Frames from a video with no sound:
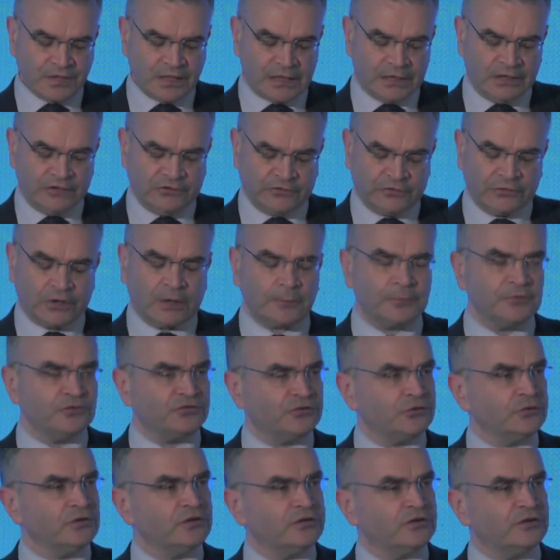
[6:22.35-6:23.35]
It is an
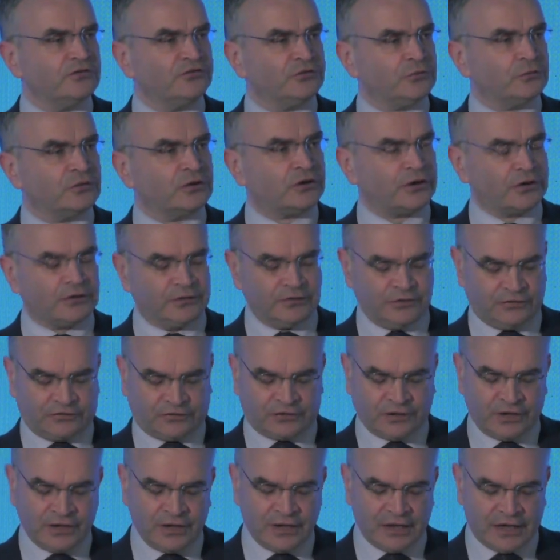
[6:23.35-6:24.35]
opportunity to
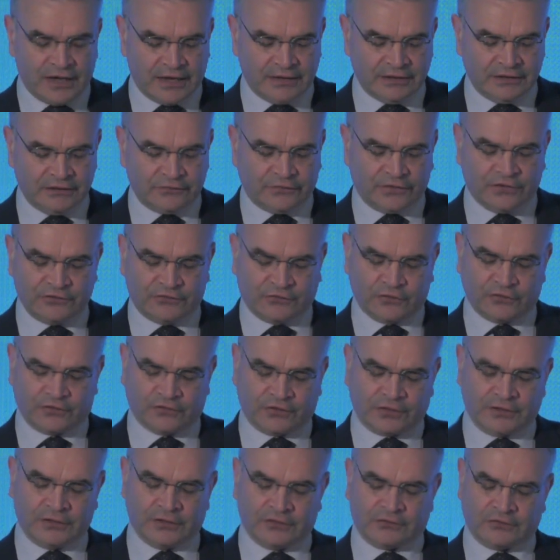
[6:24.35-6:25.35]
encourage any venture
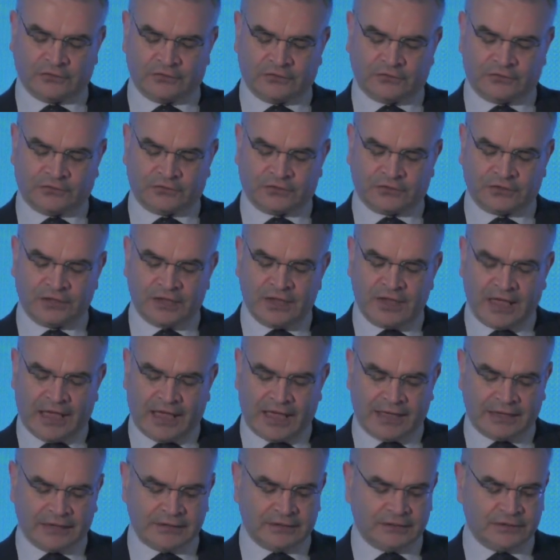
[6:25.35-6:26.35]
scientists
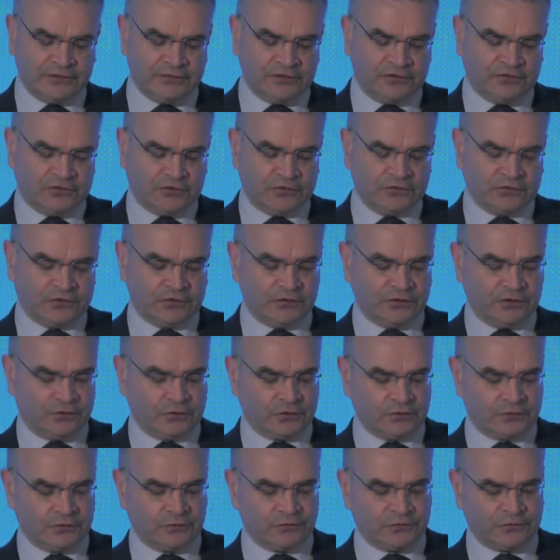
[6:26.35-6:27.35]
and clinicians in the
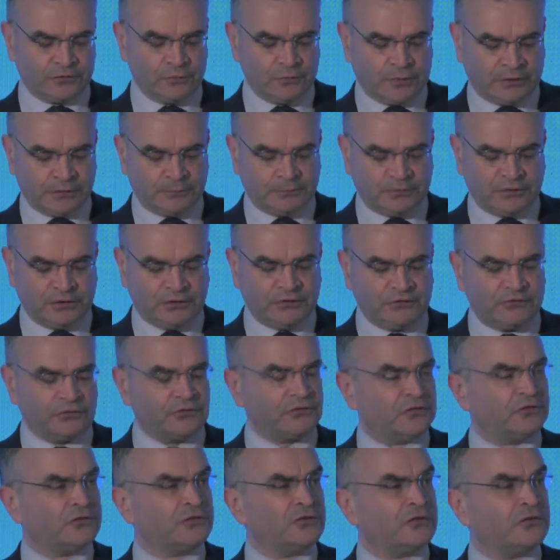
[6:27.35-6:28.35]
audience who might be
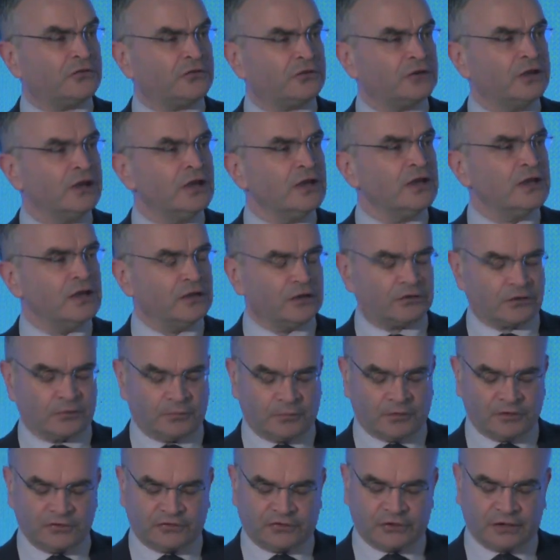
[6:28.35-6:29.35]
interested in
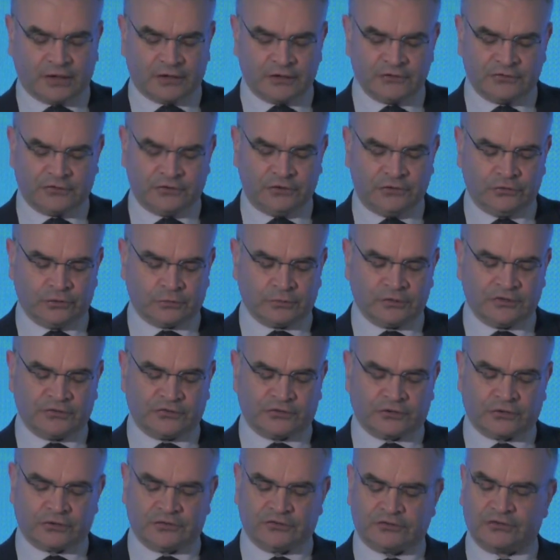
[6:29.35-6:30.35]
commercialising your
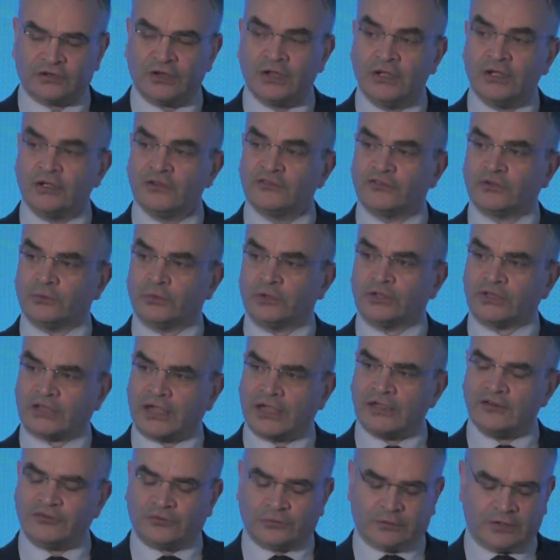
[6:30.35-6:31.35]
research to
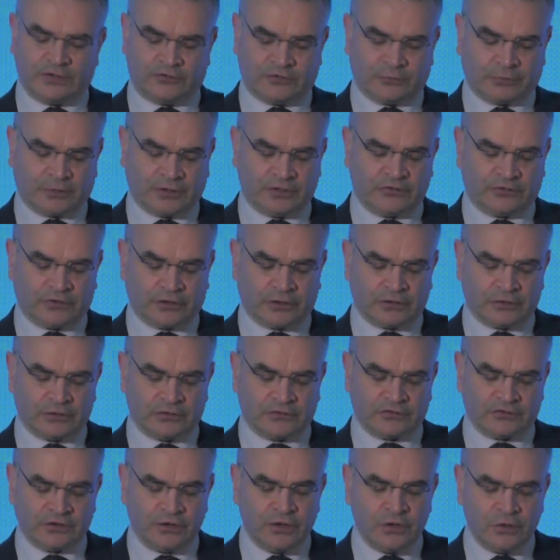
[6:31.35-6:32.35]
engage with Enterprise
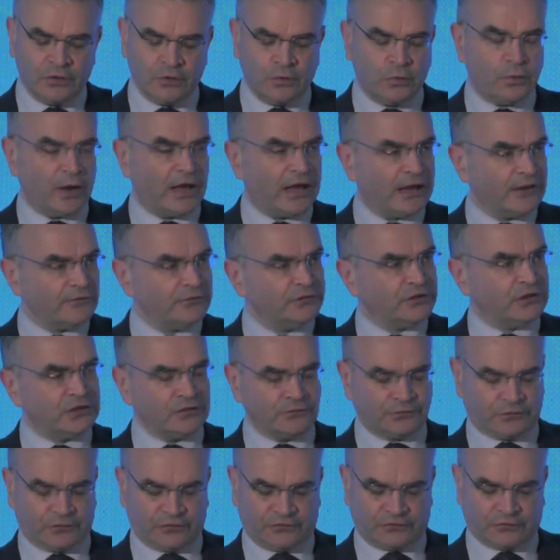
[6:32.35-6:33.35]
Ireland, who have the
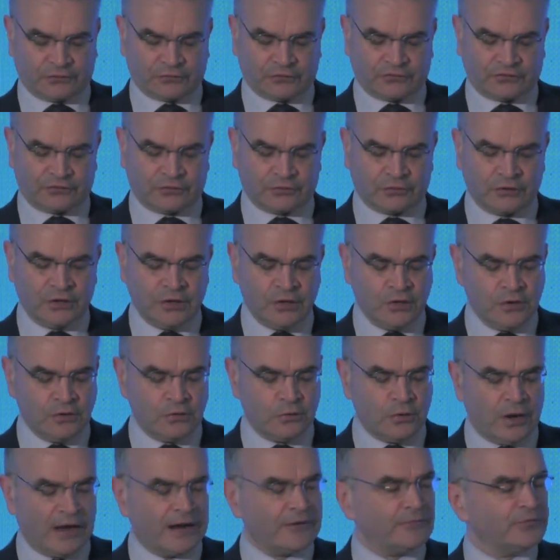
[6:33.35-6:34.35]
infrastructure,
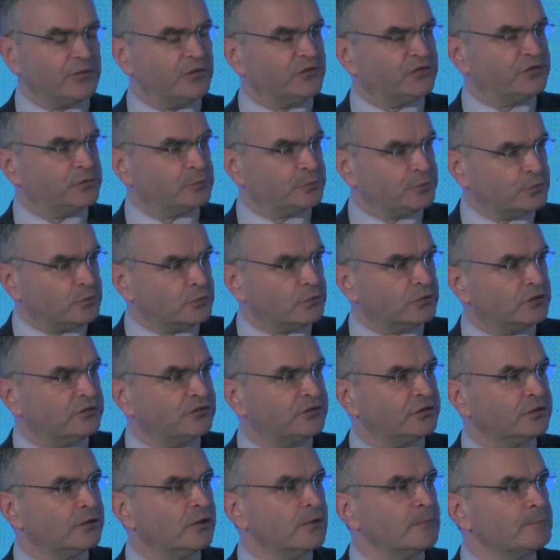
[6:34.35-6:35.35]
who have the
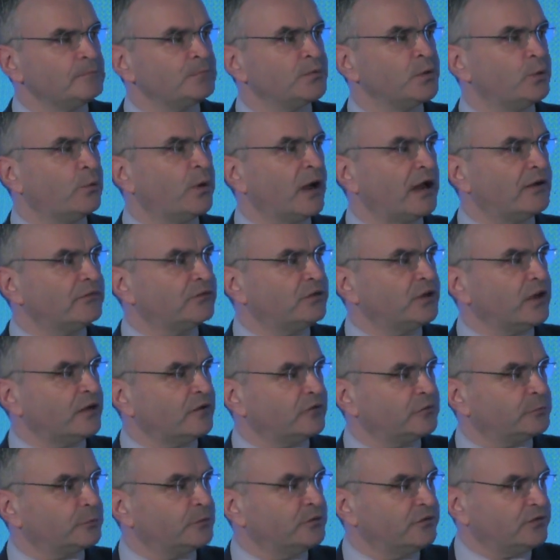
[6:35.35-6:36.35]
support, who have the
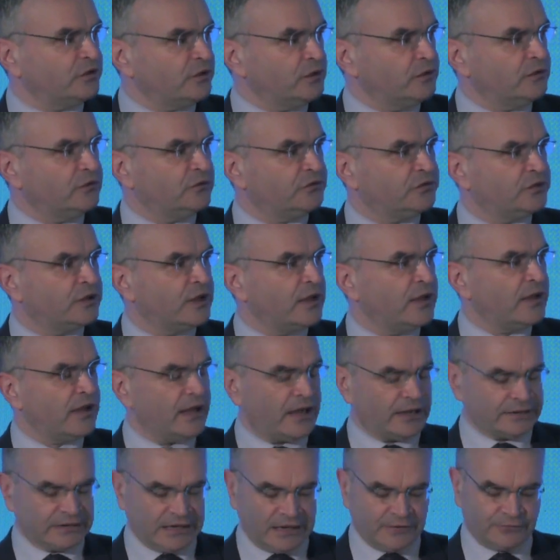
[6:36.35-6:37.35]
expertise,
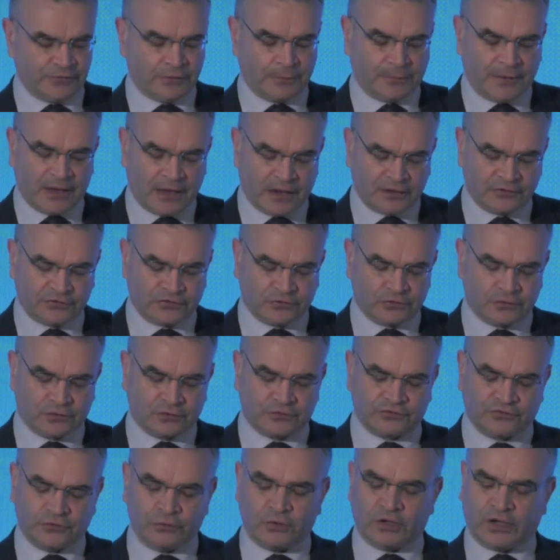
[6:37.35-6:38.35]
and have the passion
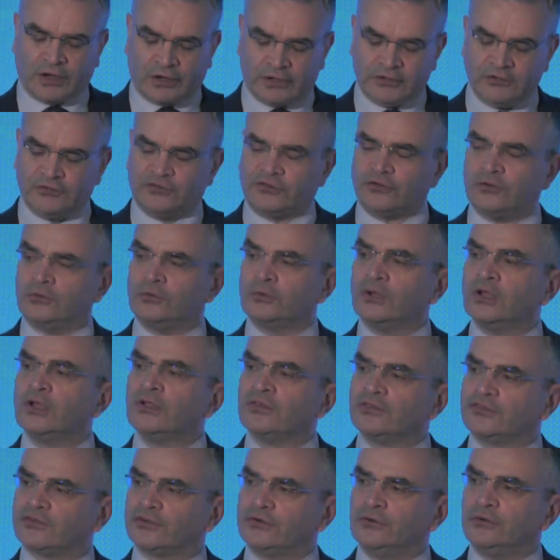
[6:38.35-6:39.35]
to guide you
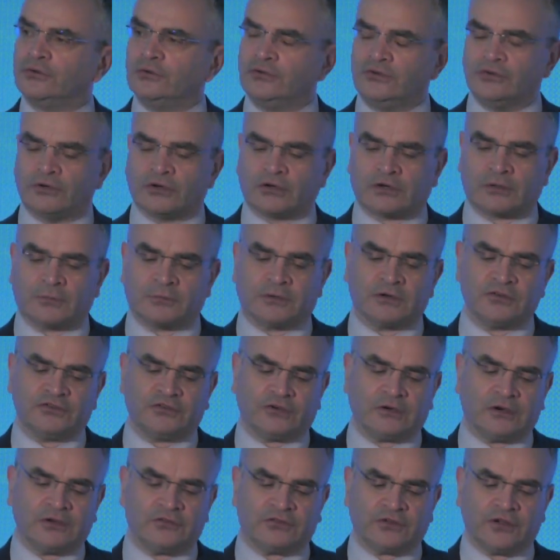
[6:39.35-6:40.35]
through your
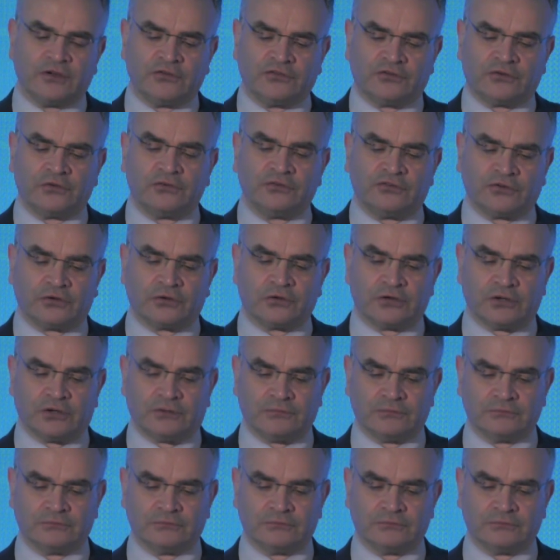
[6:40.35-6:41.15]
commercialisation journey.